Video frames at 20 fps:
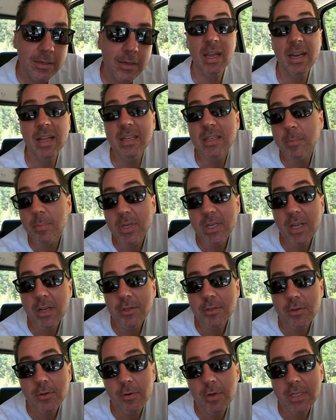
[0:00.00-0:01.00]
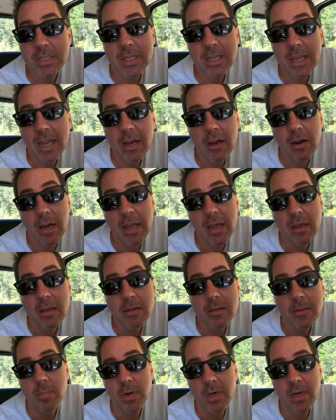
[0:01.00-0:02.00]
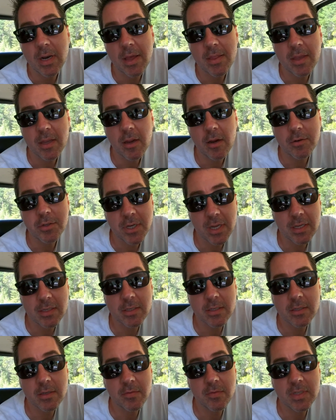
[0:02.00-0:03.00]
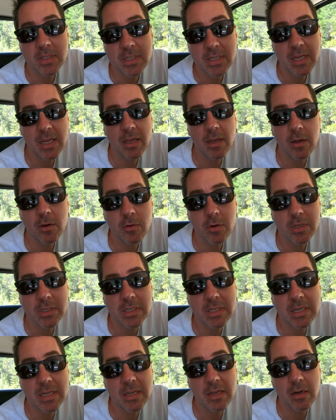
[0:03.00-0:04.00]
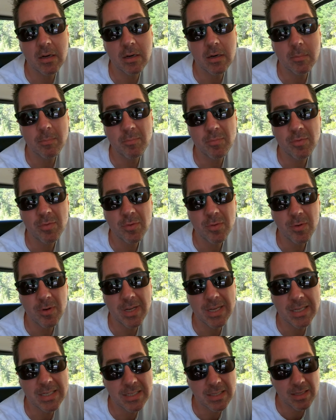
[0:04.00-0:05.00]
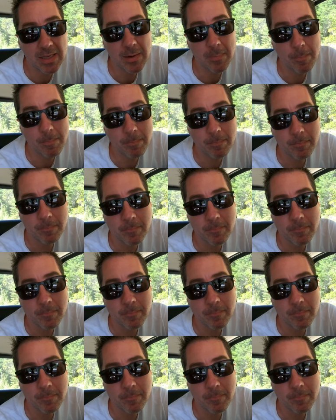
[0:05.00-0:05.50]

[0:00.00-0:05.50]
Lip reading: It is a potential grizzly area, but I think our chances of seeing a grizzly are pretty slim.